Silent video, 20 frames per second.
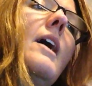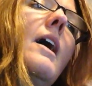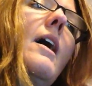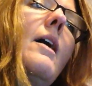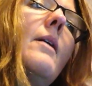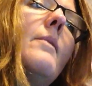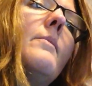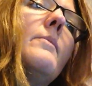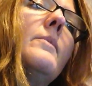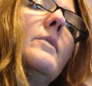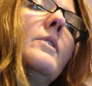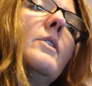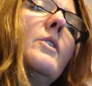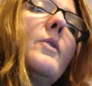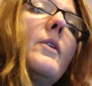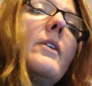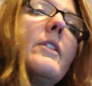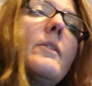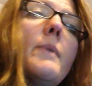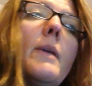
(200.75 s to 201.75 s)

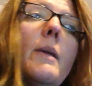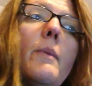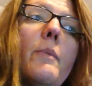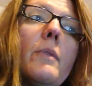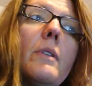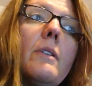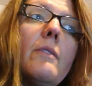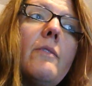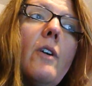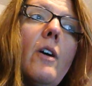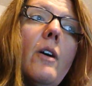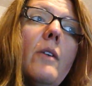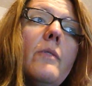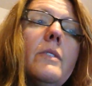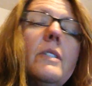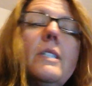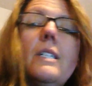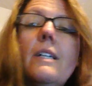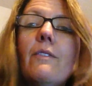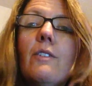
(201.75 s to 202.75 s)
Who are the people
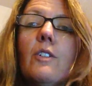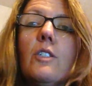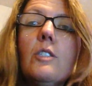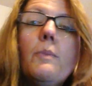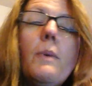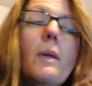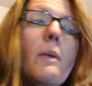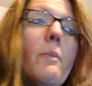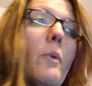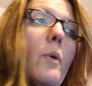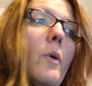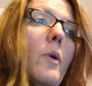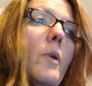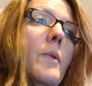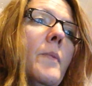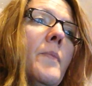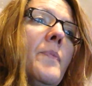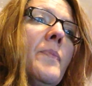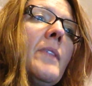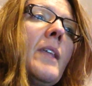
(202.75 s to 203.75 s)
involved, the diverse
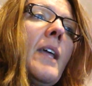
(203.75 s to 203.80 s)
people?